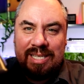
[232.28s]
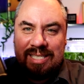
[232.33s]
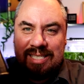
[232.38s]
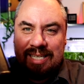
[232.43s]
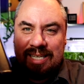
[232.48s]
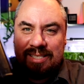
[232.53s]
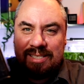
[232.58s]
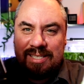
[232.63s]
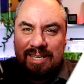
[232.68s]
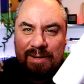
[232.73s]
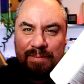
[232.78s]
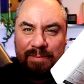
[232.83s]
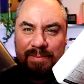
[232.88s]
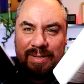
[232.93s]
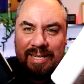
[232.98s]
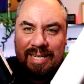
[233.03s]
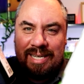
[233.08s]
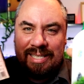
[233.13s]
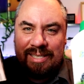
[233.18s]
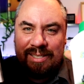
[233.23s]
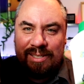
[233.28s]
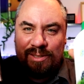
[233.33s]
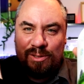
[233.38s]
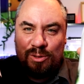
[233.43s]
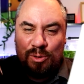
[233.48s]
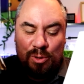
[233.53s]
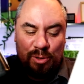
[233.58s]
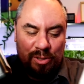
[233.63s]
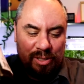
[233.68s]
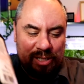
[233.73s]
these things come in
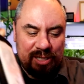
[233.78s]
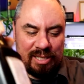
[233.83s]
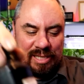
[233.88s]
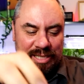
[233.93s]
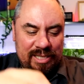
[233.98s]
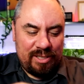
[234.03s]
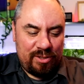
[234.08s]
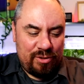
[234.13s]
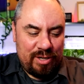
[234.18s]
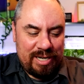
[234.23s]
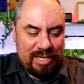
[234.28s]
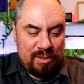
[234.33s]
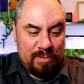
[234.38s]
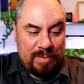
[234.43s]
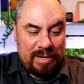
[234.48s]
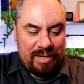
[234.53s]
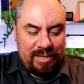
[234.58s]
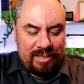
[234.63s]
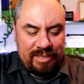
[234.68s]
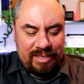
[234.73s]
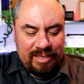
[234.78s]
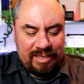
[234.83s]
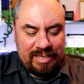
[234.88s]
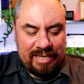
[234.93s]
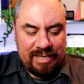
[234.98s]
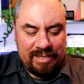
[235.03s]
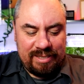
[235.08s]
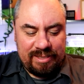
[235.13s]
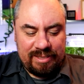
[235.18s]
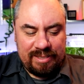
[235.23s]
non-clear transparent
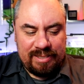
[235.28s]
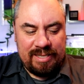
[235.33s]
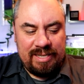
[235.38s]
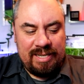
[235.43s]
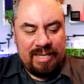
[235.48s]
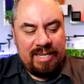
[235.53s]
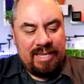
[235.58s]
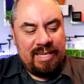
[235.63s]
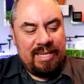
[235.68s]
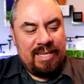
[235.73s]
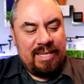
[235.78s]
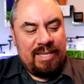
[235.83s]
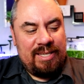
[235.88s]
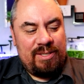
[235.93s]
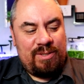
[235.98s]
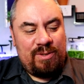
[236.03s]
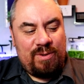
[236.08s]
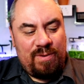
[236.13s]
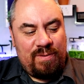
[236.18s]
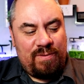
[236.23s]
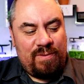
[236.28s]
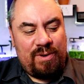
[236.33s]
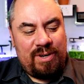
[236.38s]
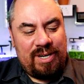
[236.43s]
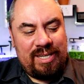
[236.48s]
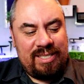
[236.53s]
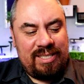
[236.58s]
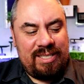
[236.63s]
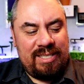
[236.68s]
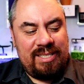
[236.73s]
containers. So for
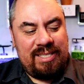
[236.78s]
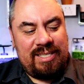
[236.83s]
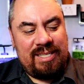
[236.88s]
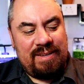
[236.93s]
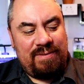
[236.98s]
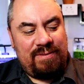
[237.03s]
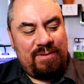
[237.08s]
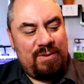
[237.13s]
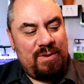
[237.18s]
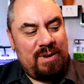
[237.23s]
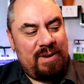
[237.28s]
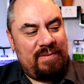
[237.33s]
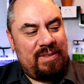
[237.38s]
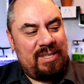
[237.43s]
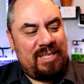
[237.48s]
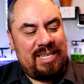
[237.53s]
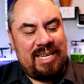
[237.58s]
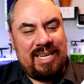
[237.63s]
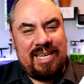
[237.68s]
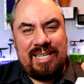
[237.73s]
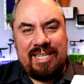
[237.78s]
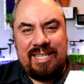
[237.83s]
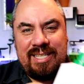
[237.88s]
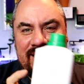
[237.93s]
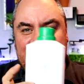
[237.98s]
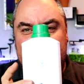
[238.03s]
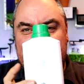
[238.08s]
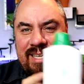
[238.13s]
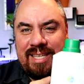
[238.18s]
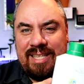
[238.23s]
instance, if you have decided
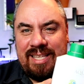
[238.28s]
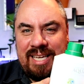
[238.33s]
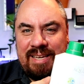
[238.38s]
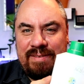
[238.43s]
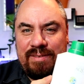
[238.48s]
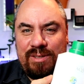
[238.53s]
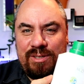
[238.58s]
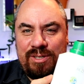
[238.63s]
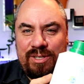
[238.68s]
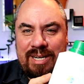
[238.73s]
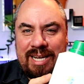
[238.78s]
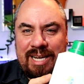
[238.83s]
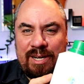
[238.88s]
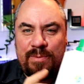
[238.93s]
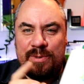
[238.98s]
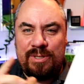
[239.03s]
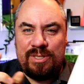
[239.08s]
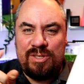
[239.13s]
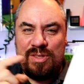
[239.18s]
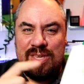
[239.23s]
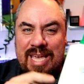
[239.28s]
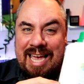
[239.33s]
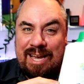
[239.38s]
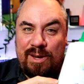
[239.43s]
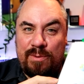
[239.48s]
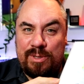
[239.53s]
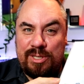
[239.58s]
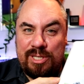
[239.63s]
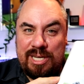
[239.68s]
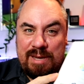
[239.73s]
that Evolution Aqua's, the
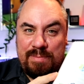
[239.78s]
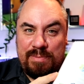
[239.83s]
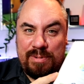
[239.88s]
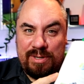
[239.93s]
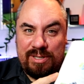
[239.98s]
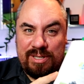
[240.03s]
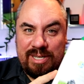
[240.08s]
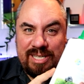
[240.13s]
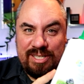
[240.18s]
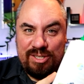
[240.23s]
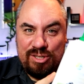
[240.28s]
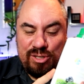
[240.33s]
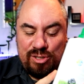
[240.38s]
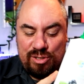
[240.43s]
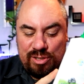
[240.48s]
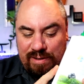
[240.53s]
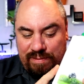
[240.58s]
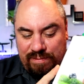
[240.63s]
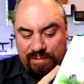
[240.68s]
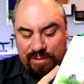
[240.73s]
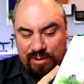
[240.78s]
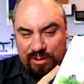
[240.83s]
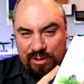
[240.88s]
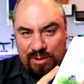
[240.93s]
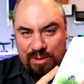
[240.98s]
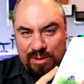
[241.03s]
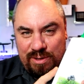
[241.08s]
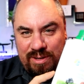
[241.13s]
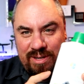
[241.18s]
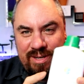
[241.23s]
Aquascaper is the stuff for
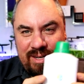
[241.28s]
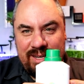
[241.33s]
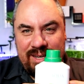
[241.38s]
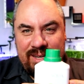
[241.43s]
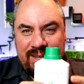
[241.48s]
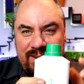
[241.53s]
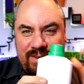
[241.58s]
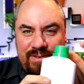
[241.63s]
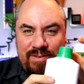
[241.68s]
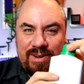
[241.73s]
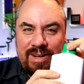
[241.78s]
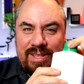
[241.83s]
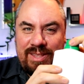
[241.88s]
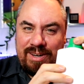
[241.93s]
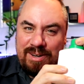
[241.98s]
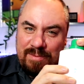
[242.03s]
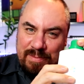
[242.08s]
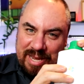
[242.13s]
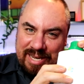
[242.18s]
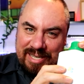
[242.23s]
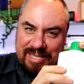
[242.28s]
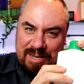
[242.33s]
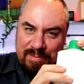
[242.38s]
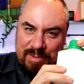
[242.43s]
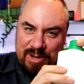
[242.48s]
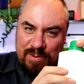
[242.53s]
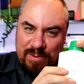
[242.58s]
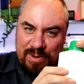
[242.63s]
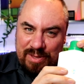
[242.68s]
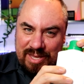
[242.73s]
you, rather than messing
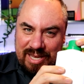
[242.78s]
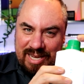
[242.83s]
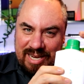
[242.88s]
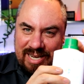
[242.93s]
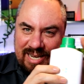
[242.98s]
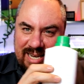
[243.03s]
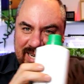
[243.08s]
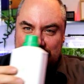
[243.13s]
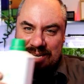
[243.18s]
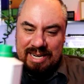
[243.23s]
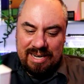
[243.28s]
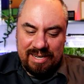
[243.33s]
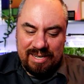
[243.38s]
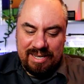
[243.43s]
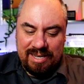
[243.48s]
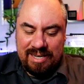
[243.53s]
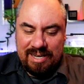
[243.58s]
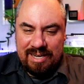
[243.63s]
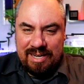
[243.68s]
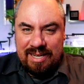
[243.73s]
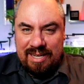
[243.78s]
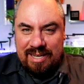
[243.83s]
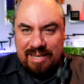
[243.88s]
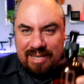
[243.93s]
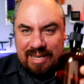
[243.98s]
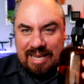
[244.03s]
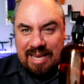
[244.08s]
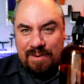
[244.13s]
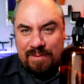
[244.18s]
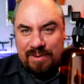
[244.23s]
about with it in here,
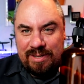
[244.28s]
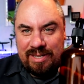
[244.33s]
get